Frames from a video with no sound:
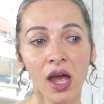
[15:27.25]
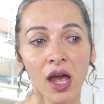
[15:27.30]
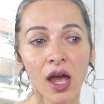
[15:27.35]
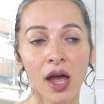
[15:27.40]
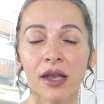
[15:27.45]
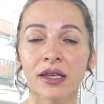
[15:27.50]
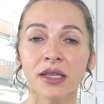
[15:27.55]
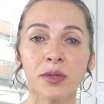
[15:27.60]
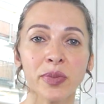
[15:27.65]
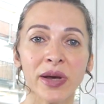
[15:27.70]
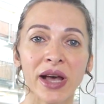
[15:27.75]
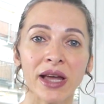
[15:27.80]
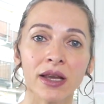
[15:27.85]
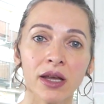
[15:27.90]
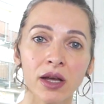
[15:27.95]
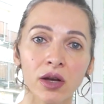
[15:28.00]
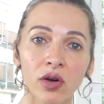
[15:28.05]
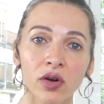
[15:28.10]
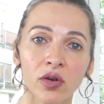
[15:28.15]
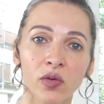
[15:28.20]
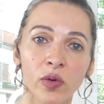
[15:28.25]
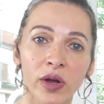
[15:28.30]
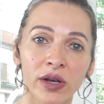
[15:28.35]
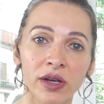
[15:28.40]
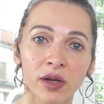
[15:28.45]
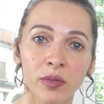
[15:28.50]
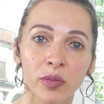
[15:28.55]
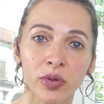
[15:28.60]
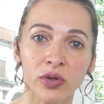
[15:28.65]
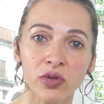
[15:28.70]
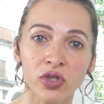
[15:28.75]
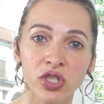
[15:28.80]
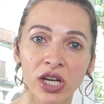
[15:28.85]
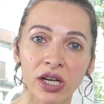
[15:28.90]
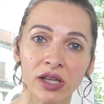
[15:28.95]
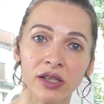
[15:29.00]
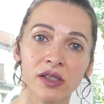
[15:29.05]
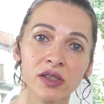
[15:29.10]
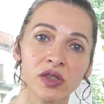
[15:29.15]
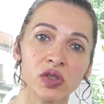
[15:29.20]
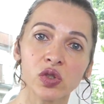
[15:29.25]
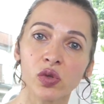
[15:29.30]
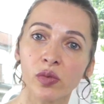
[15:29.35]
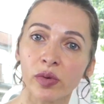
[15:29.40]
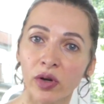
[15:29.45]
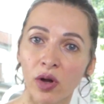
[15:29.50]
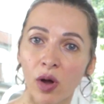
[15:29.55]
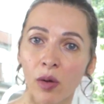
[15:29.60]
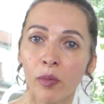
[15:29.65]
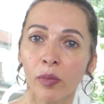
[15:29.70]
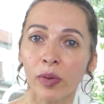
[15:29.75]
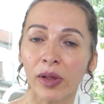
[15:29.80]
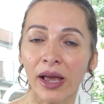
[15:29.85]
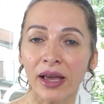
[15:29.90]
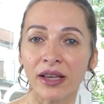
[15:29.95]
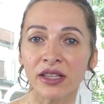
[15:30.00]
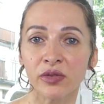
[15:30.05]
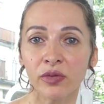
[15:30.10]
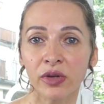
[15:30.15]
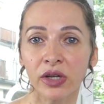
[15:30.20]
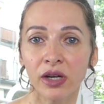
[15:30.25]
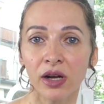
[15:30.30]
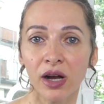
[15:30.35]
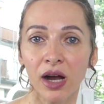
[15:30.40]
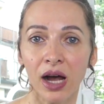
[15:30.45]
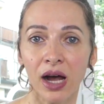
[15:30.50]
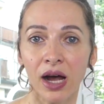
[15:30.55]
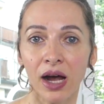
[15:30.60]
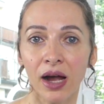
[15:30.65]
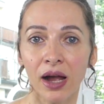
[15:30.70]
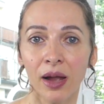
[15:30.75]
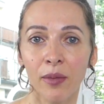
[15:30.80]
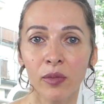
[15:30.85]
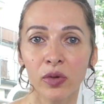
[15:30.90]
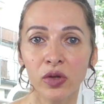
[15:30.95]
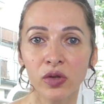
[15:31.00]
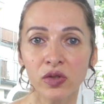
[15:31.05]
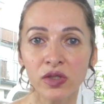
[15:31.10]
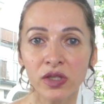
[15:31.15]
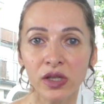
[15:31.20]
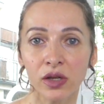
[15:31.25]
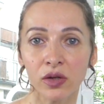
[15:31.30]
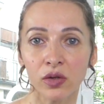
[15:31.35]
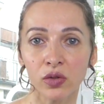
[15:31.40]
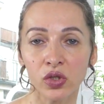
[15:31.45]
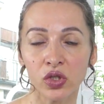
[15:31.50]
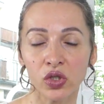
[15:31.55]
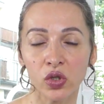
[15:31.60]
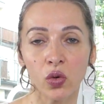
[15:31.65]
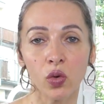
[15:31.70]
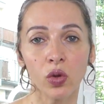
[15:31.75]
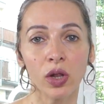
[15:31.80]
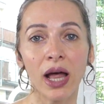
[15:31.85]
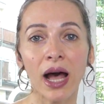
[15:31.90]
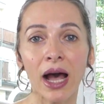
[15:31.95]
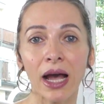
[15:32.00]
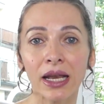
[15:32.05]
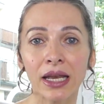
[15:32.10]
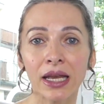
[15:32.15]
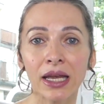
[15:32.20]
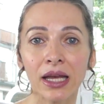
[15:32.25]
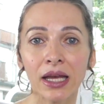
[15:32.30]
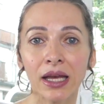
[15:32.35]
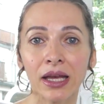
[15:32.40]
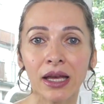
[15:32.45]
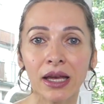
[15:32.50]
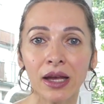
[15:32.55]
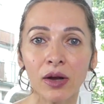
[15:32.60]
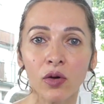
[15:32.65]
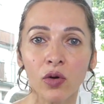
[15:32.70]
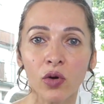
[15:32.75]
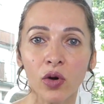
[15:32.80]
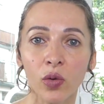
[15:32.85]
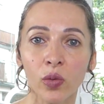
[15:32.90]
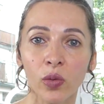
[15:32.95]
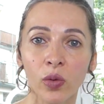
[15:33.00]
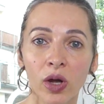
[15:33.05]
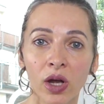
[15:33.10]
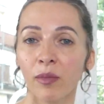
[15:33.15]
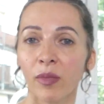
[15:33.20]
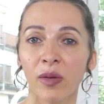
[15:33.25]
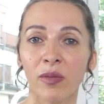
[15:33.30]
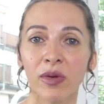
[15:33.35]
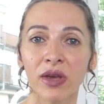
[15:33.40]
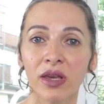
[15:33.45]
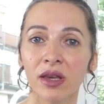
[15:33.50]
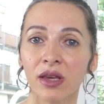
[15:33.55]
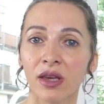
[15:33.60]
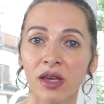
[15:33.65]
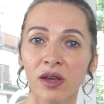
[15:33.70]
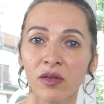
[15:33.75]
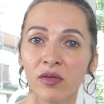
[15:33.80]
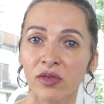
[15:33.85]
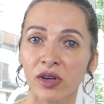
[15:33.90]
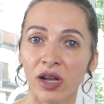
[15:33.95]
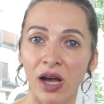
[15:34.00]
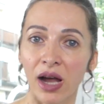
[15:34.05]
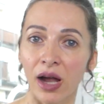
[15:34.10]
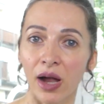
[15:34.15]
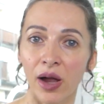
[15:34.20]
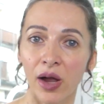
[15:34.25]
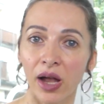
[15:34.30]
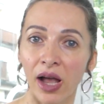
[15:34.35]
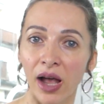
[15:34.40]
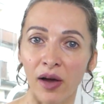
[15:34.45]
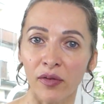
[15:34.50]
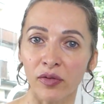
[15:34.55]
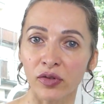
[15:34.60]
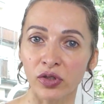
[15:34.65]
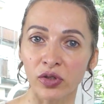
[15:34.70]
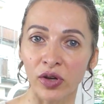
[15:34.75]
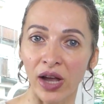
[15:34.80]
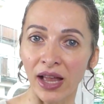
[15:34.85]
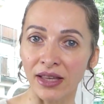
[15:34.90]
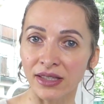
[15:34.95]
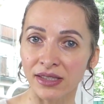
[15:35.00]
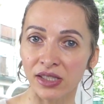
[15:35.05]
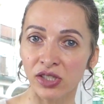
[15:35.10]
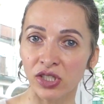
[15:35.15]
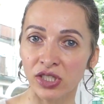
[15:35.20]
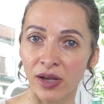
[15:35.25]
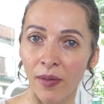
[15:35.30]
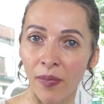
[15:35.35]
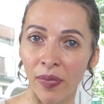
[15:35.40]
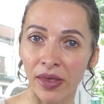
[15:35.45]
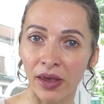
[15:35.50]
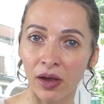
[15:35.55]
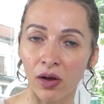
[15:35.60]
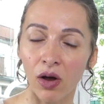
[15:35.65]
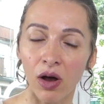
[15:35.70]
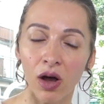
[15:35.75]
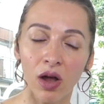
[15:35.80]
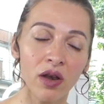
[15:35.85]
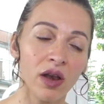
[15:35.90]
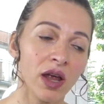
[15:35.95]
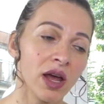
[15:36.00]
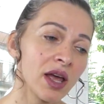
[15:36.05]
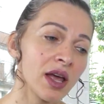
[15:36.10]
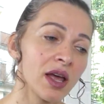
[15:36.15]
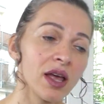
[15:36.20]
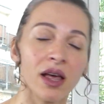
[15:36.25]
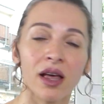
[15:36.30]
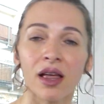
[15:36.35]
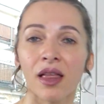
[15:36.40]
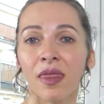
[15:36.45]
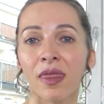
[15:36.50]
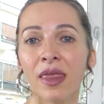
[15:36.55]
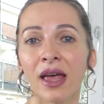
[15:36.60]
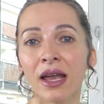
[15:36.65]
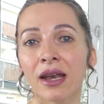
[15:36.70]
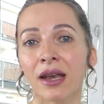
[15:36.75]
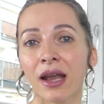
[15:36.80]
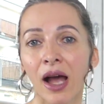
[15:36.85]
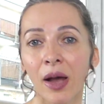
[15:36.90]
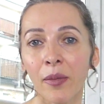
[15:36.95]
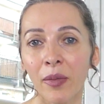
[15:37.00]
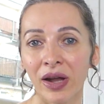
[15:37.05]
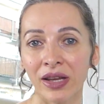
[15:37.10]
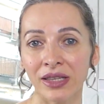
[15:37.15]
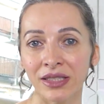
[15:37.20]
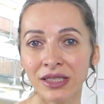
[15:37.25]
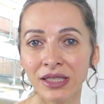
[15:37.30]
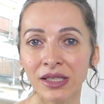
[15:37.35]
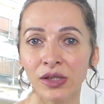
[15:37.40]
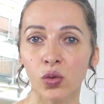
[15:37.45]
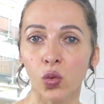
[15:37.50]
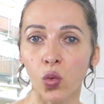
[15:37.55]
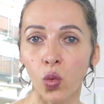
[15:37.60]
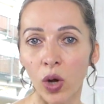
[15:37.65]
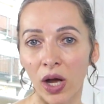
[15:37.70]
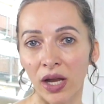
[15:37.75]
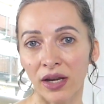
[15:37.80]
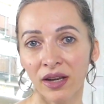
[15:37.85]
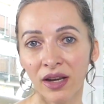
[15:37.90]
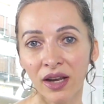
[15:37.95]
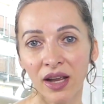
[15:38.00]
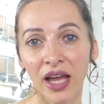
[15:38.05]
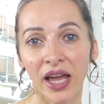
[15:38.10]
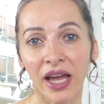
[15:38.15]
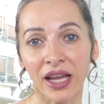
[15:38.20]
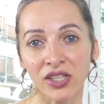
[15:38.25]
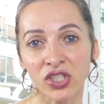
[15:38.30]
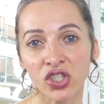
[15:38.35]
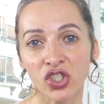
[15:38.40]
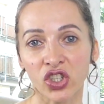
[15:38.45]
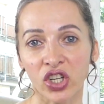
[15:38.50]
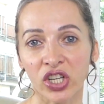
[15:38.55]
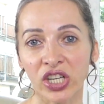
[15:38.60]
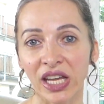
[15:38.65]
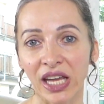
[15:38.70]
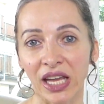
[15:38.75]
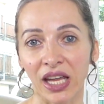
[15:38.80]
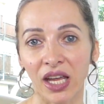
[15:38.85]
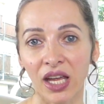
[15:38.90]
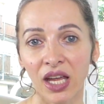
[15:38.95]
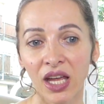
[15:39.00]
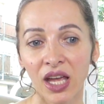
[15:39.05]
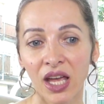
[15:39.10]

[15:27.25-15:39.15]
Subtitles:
And depending on whether the project is super complex, whether I'm using also lining or maybe even I have to hand stitch something on, then I might need one extra day.